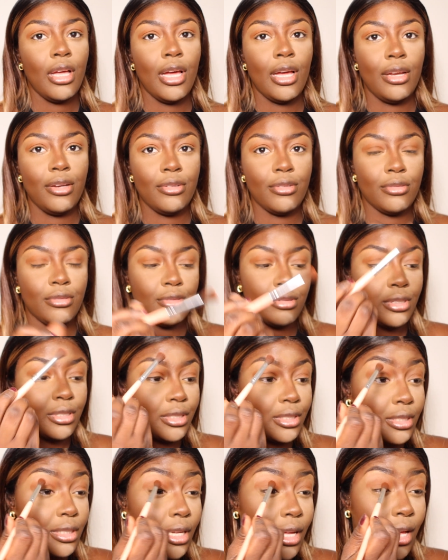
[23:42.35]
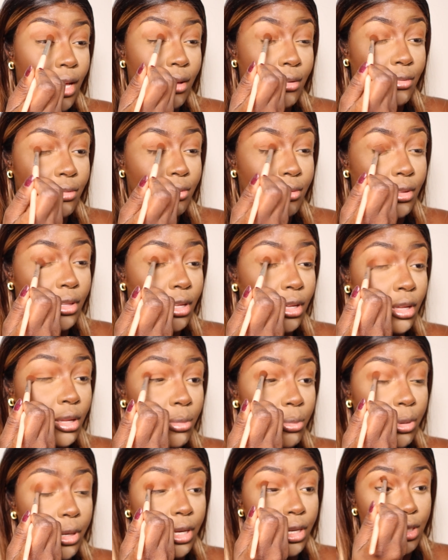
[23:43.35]
I do not have
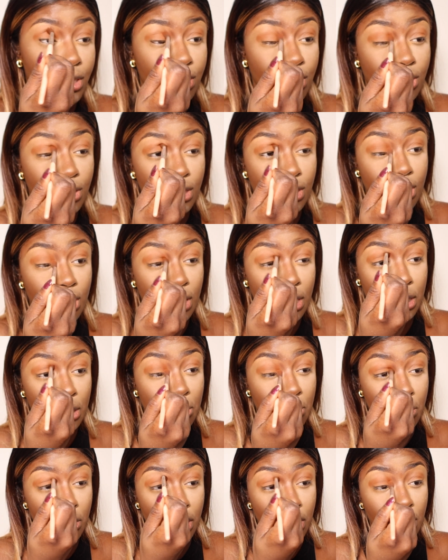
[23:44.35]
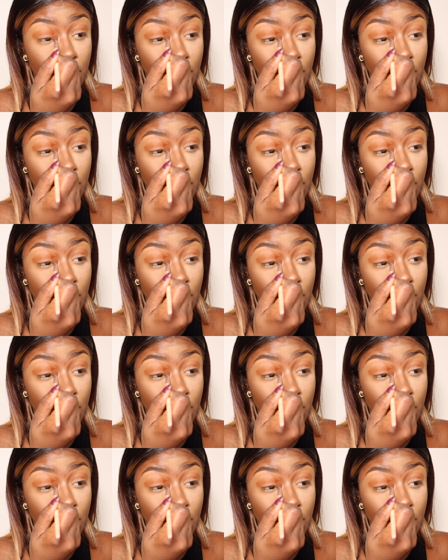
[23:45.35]
that patience in me.